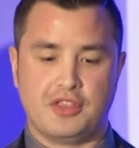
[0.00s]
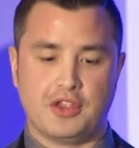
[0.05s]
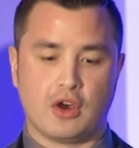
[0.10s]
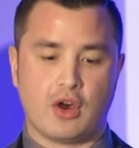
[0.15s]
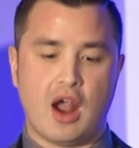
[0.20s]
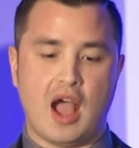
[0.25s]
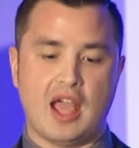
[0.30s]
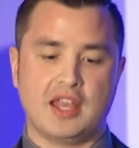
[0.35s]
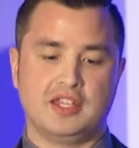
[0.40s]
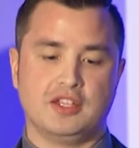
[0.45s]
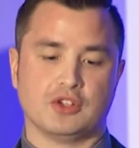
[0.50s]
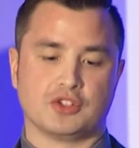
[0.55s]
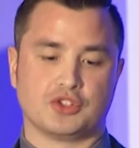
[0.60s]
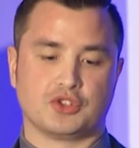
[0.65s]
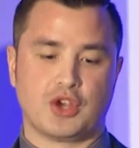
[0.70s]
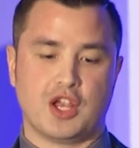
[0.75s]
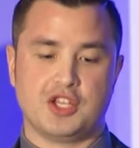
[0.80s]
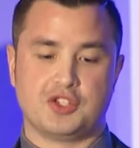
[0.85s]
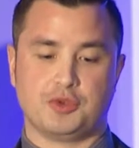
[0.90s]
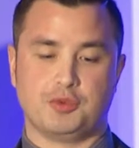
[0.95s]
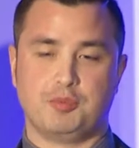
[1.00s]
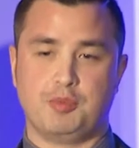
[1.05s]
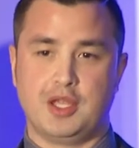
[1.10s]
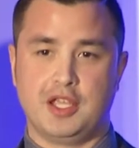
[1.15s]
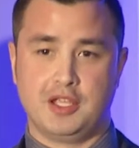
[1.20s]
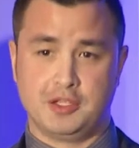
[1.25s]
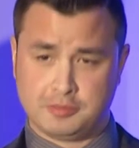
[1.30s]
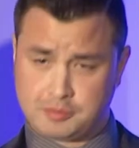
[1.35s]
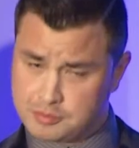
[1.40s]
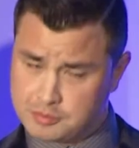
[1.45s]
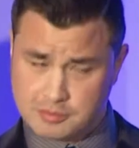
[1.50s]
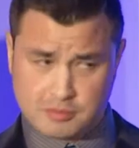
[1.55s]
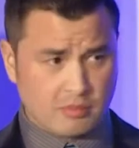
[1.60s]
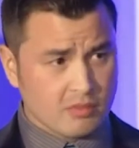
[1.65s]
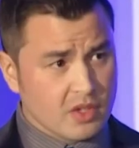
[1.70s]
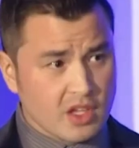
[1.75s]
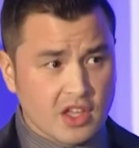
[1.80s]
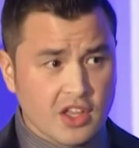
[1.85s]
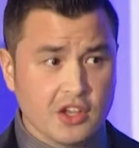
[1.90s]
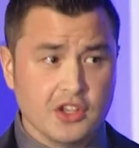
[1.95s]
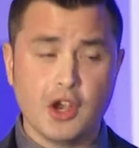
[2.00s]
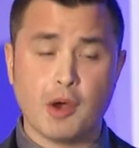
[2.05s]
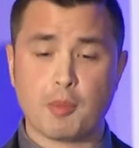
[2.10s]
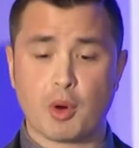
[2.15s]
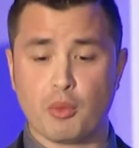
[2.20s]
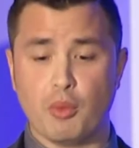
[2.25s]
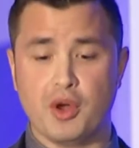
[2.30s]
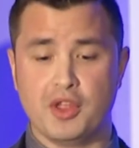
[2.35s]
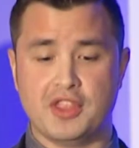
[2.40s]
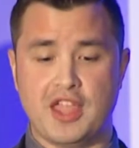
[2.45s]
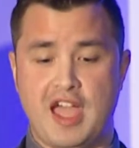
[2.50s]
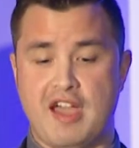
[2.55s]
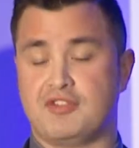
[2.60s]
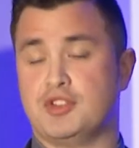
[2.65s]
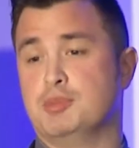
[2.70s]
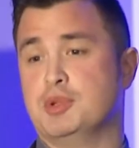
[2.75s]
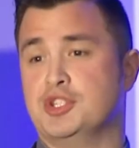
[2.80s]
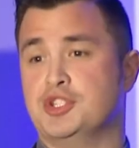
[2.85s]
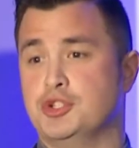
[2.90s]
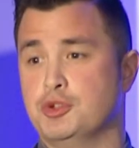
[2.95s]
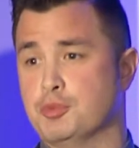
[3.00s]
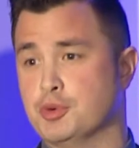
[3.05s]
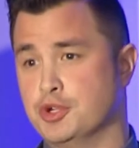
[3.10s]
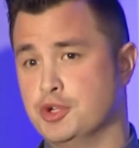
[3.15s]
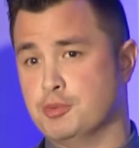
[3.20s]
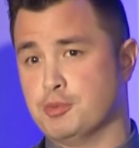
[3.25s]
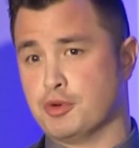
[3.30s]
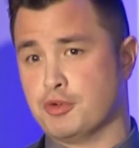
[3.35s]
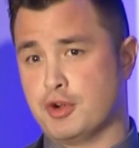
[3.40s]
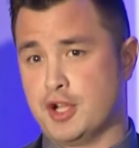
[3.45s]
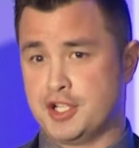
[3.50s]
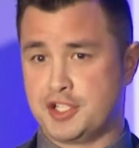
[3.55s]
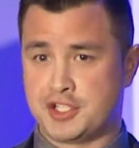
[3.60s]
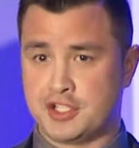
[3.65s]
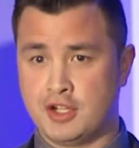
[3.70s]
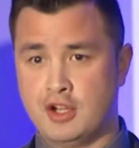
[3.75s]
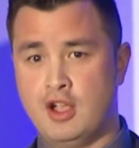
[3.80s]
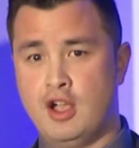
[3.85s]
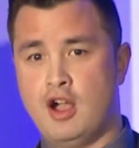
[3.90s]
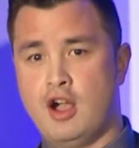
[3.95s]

their ideal traits would be, number one, they have to be super duper rich.